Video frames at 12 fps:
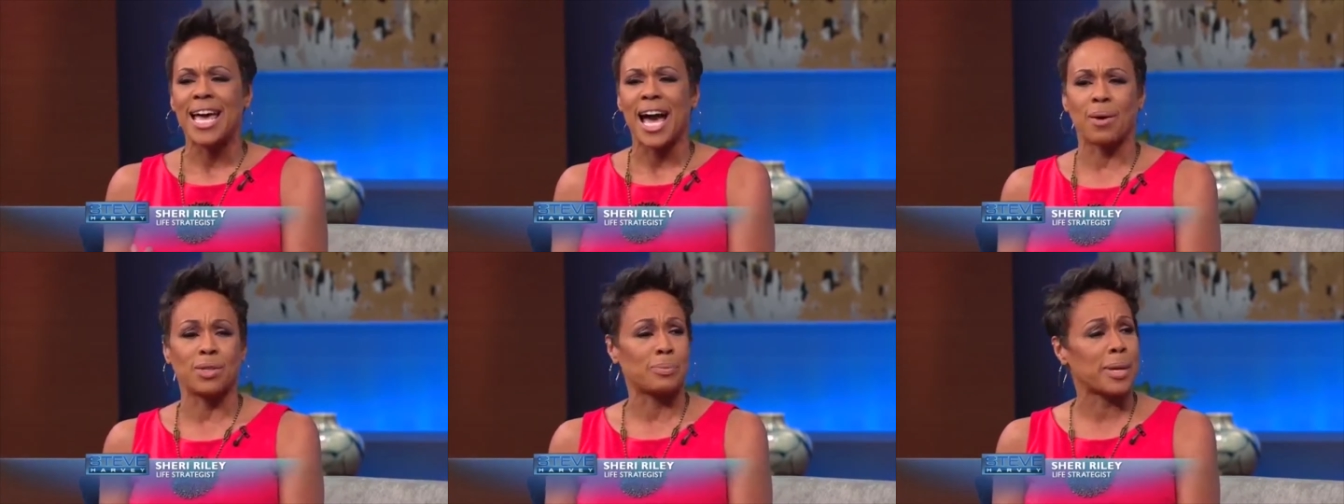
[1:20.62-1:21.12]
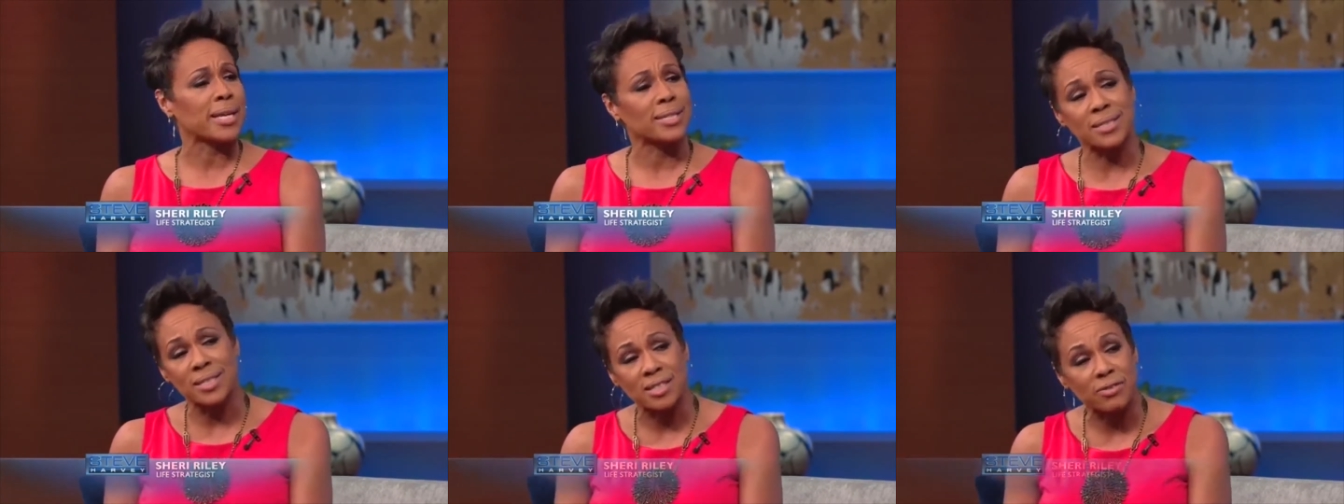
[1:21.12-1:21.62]
I was
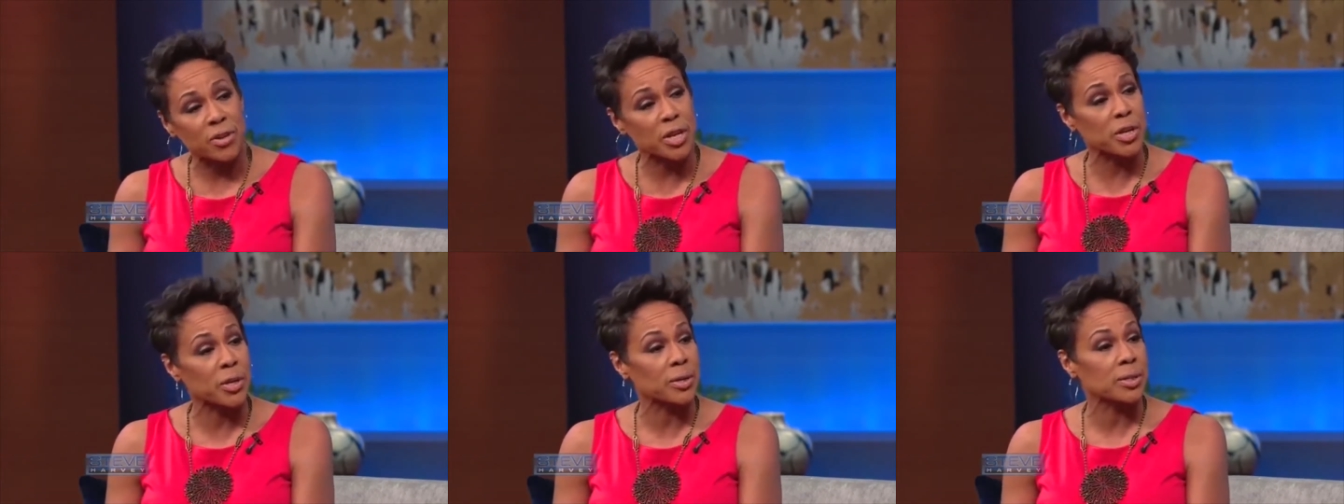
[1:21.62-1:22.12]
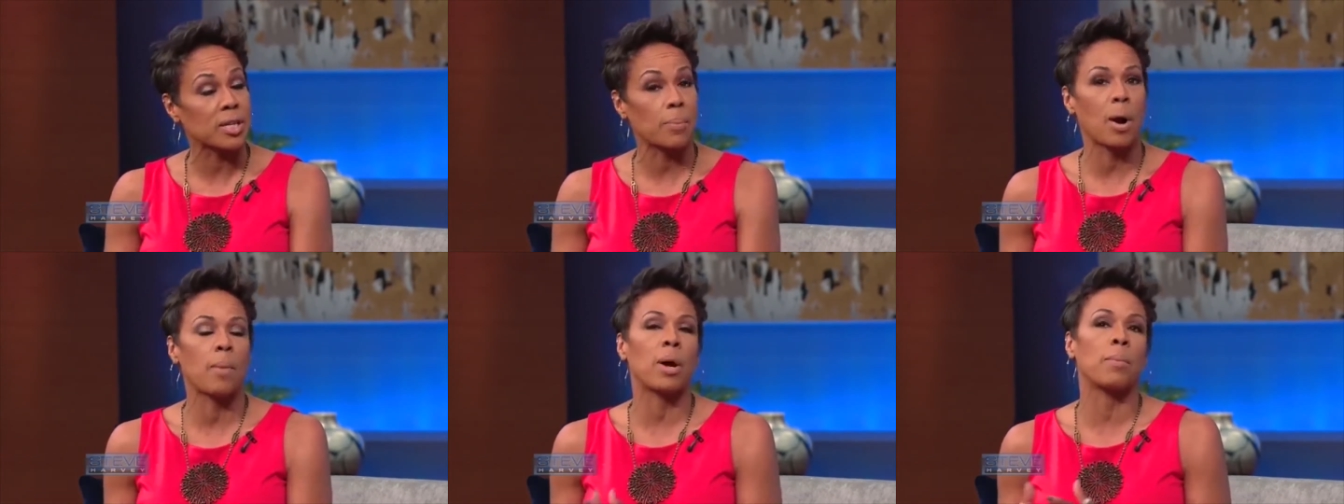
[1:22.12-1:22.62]
making six figures. I
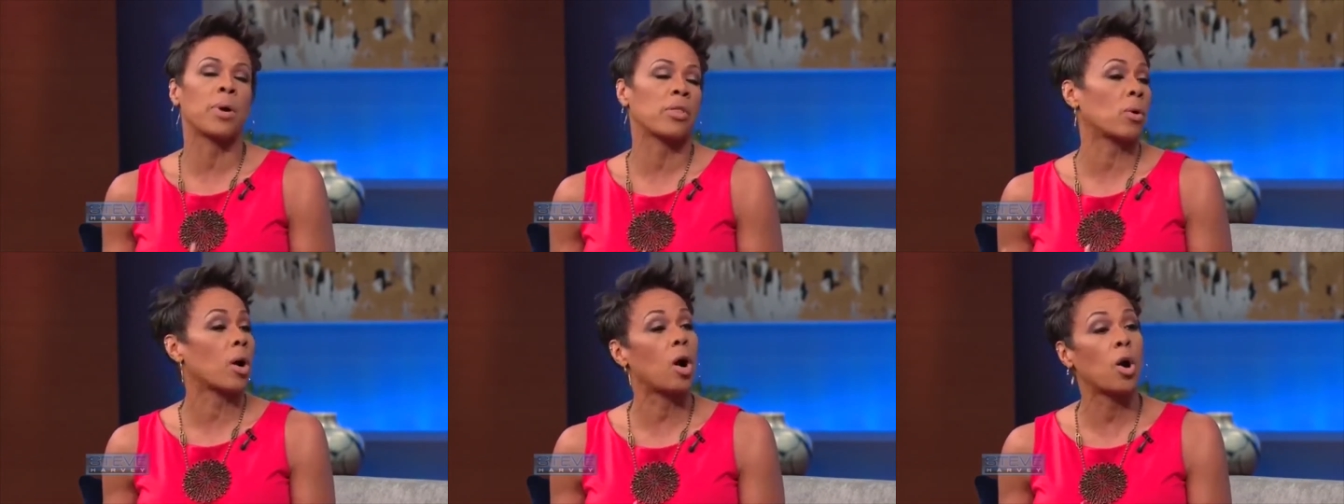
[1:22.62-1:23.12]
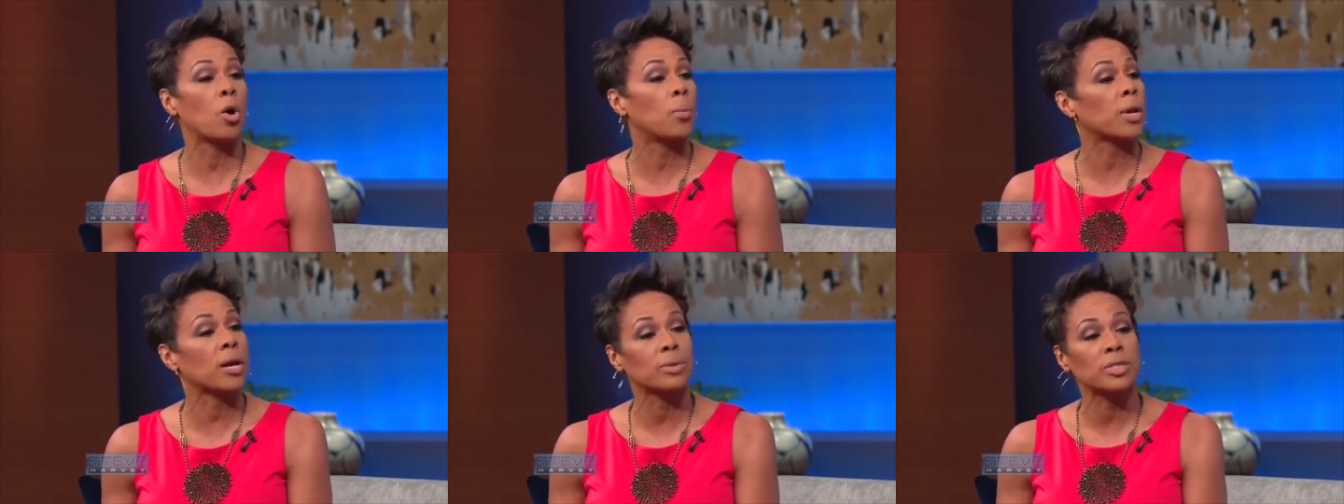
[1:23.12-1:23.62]
bought my mother a home
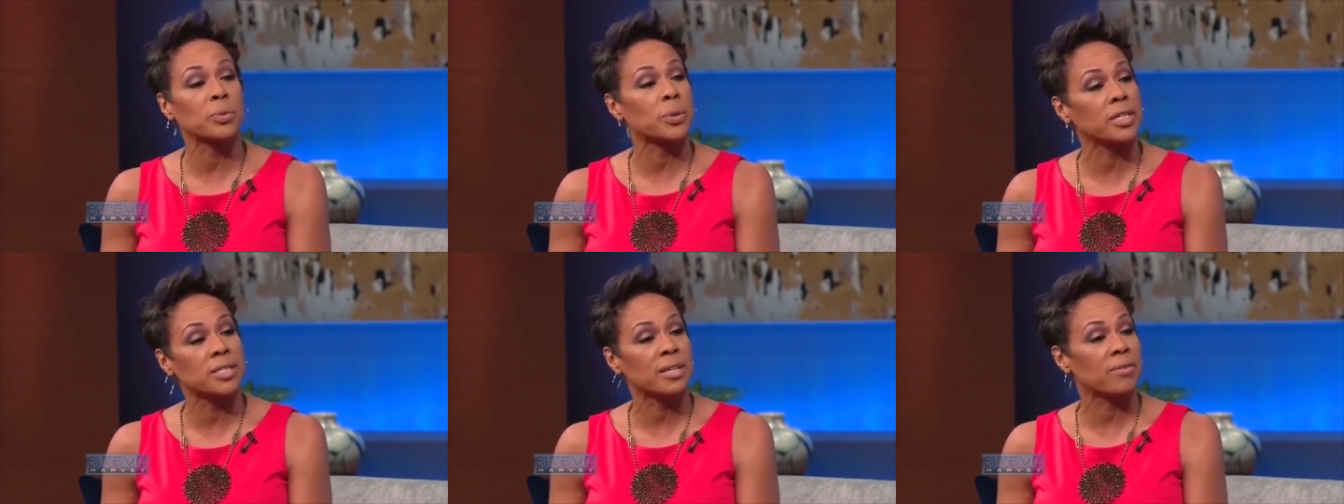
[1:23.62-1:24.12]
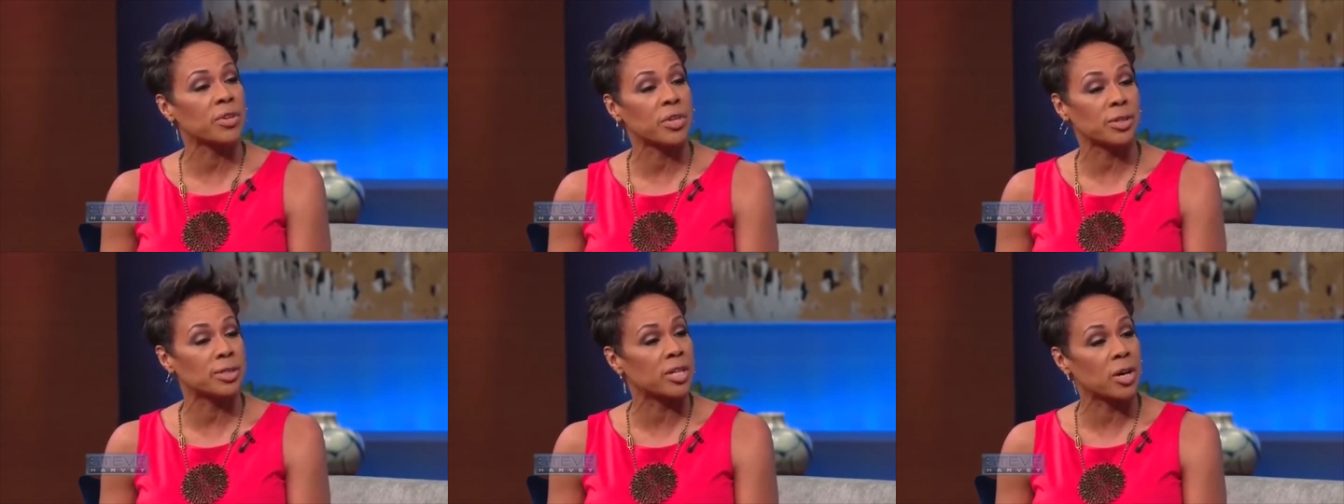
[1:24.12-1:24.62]
when I was 27
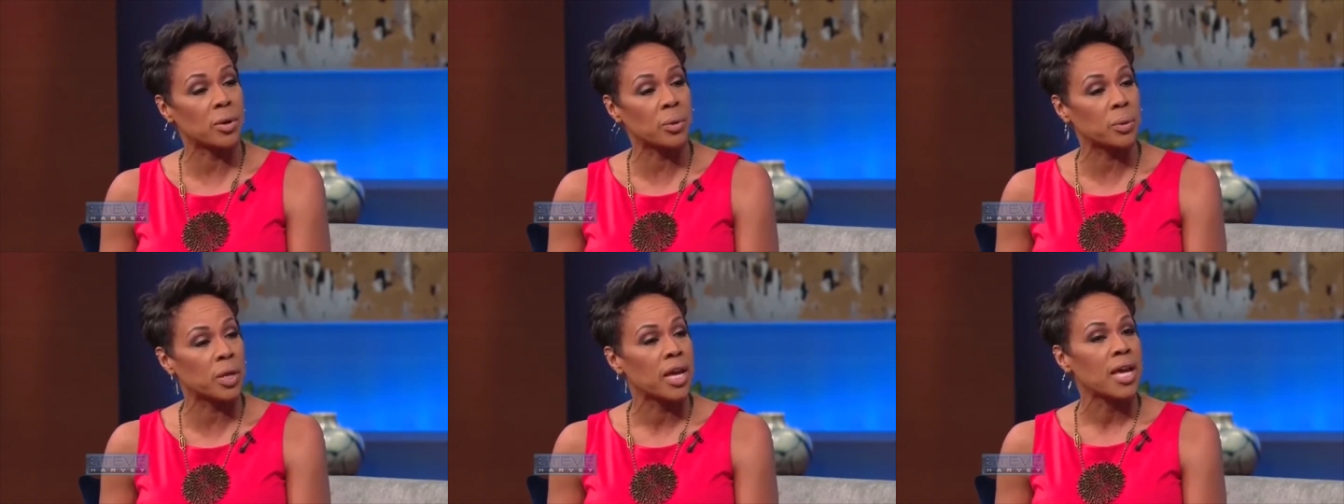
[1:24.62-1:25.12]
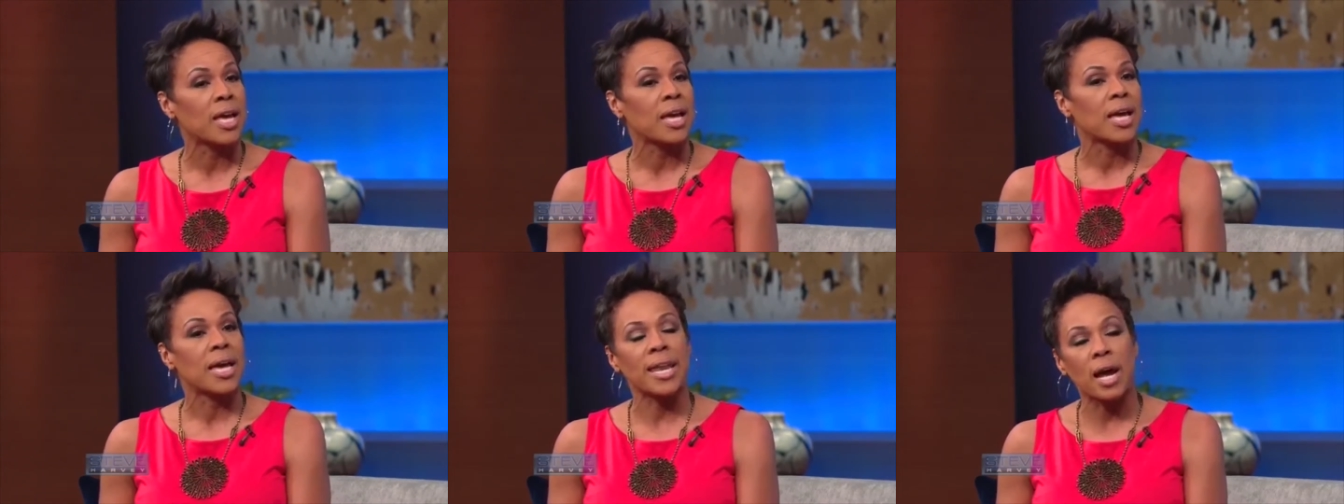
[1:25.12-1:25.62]
years old,
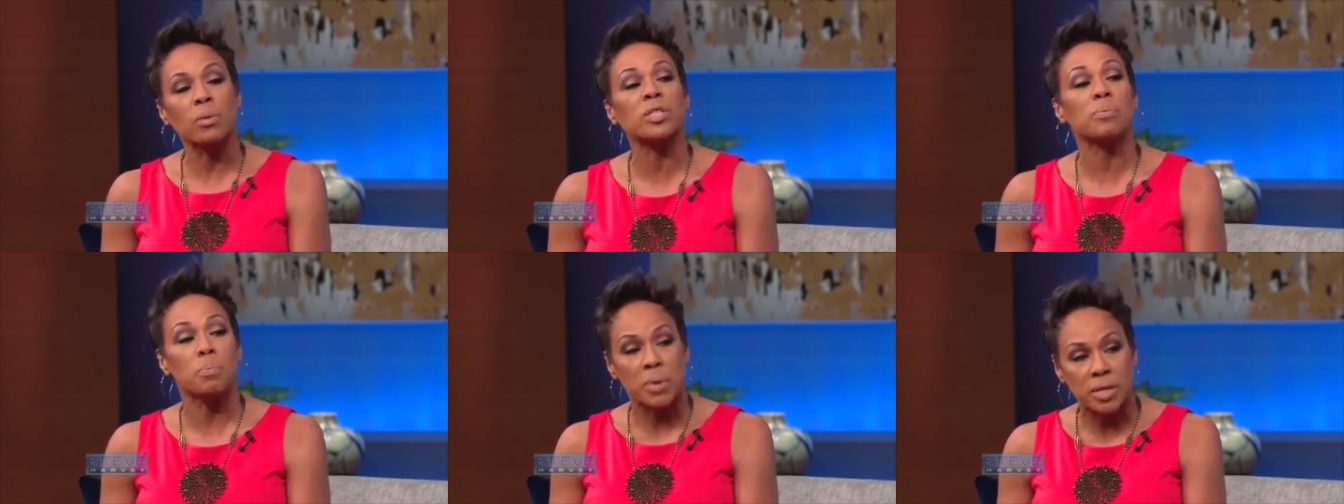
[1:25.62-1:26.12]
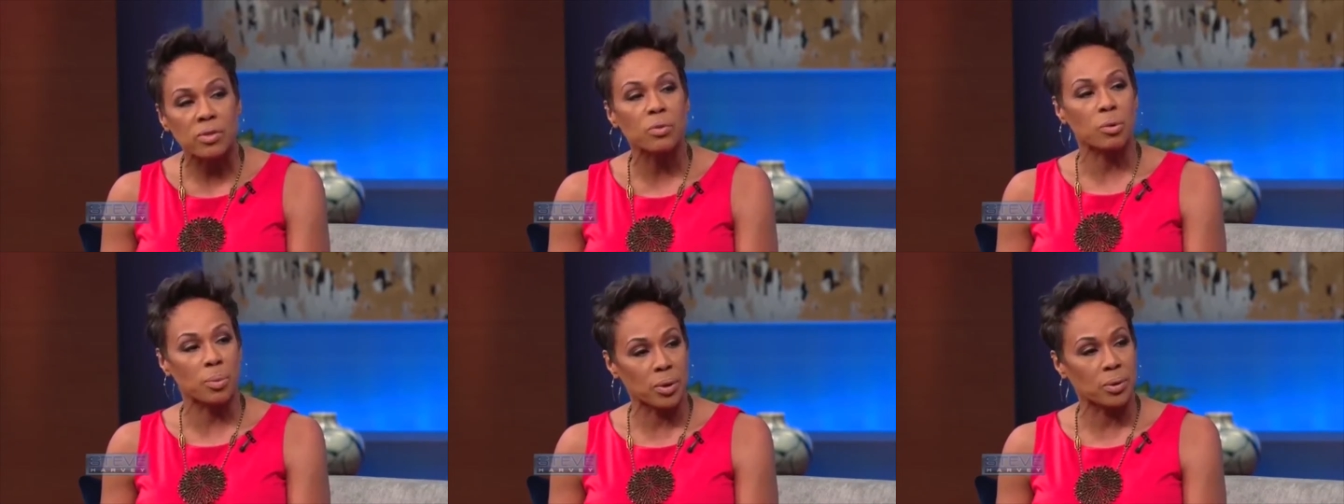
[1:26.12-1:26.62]
and I was
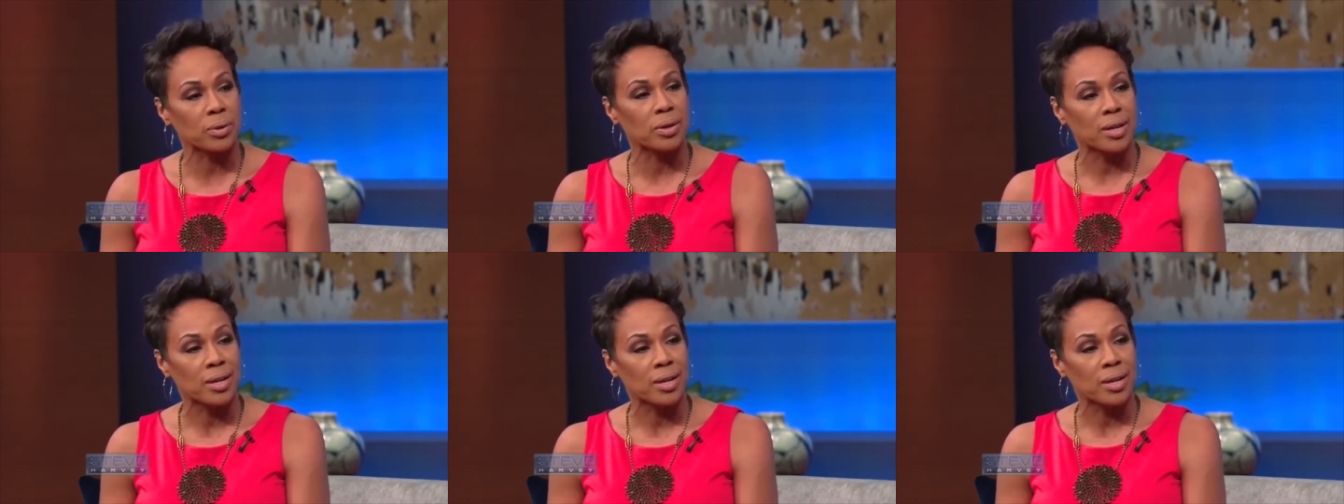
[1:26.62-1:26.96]
miserable.